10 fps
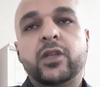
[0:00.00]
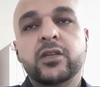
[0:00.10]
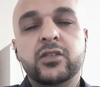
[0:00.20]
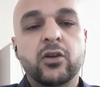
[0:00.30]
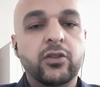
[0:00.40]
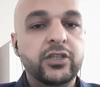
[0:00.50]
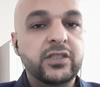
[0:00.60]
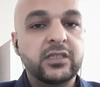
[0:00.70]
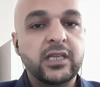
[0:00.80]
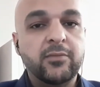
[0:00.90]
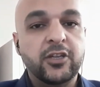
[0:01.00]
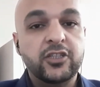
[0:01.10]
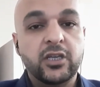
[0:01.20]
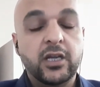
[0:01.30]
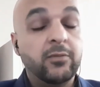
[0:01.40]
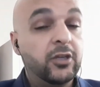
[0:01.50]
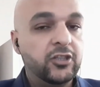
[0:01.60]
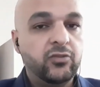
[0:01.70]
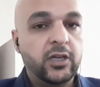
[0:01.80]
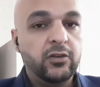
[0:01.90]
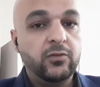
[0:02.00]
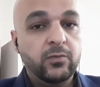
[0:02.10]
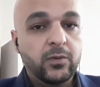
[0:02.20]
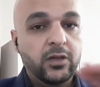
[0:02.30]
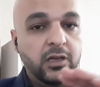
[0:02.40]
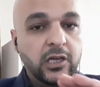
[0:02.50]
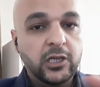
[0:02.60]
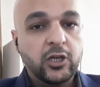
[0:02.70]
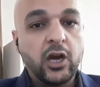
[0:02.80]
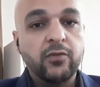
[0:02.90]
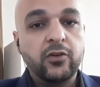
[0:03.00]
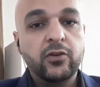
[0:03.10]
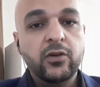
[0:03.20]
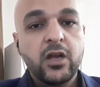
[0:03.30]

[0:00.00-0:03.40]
So this examination, I'm going to try to cover